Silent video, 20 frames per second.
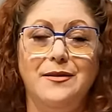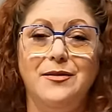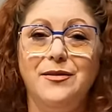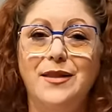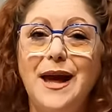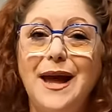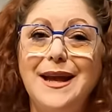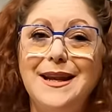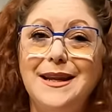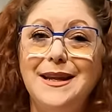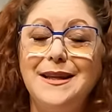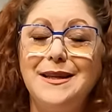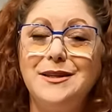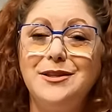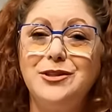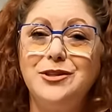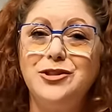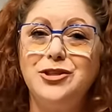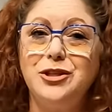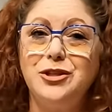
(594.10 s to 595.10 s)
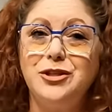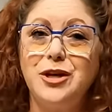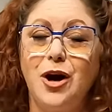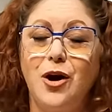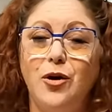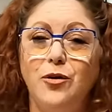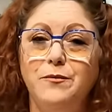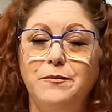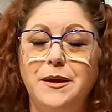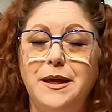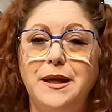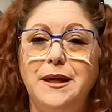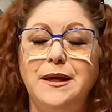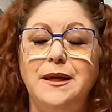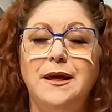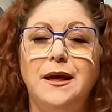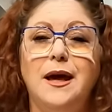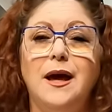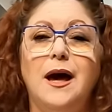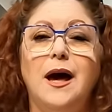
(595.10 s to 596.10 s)
That she taught
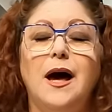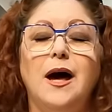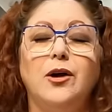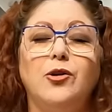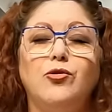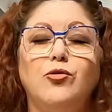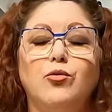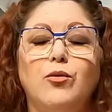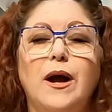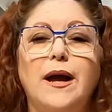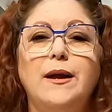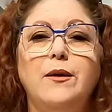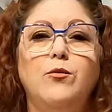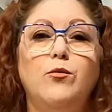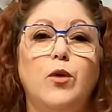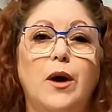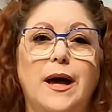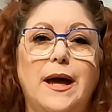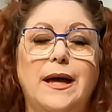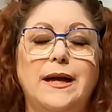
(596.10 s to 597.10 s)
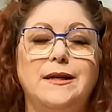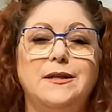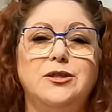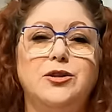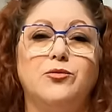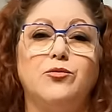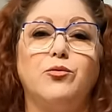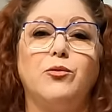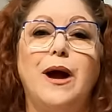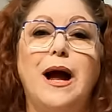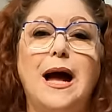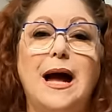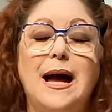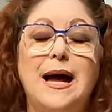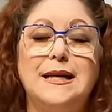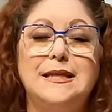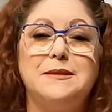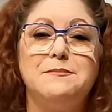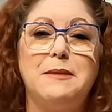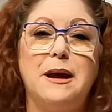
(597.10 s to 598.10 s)
me a great way to
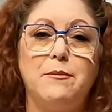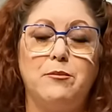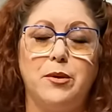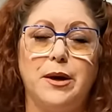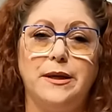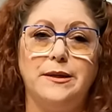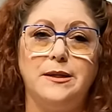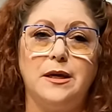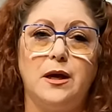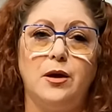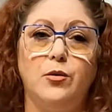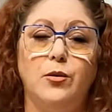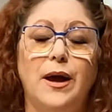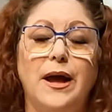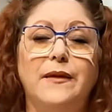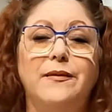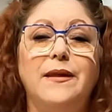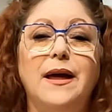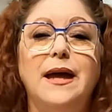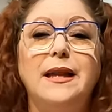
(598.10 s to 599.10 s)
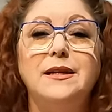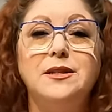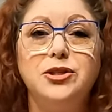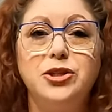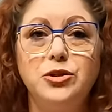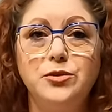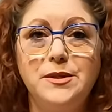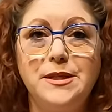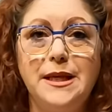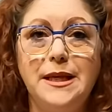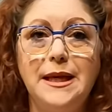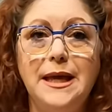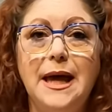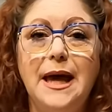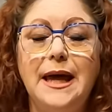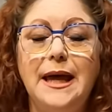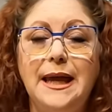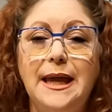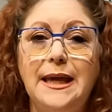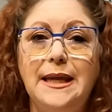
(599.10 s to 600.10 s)
rise my bread dough, and that is using
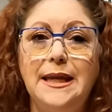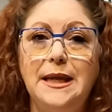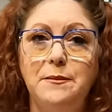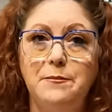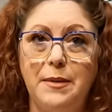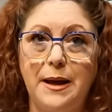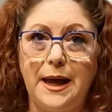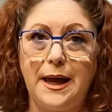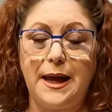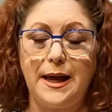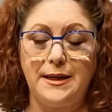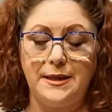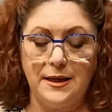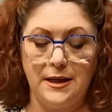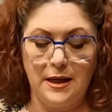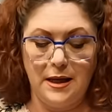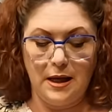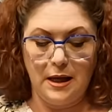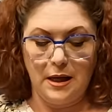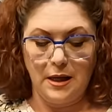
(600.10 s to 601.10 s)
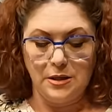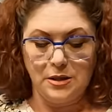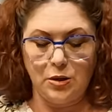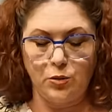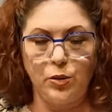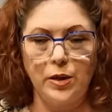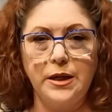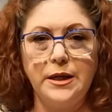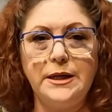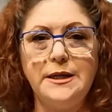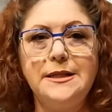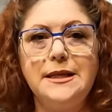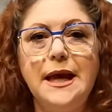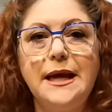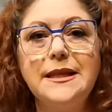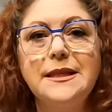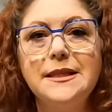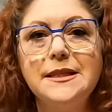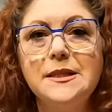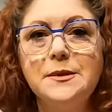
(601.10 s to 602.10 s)
a heating pad. So we're going to
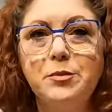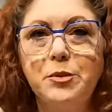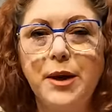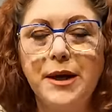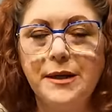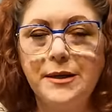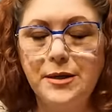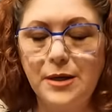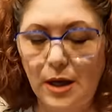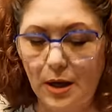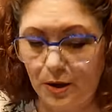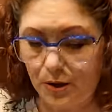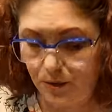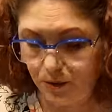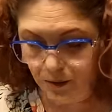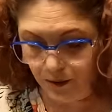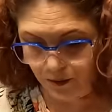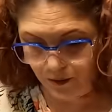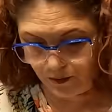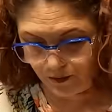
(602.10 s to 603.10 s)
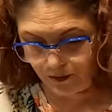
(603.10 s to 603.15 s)
take the spread dough,